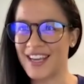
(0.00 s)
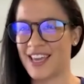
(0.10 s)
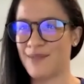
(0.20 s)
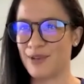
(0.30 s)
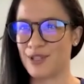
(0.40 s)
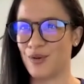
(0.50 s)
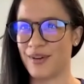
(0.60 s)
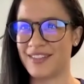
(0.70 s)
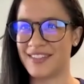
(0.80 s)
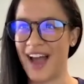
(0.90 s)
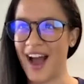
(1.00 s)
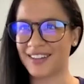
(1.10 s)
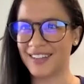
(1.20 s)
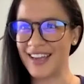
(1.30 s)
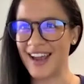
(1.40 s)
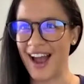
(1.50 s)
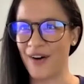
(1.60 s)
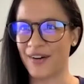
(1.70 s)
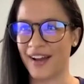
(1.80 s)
He must know exactly how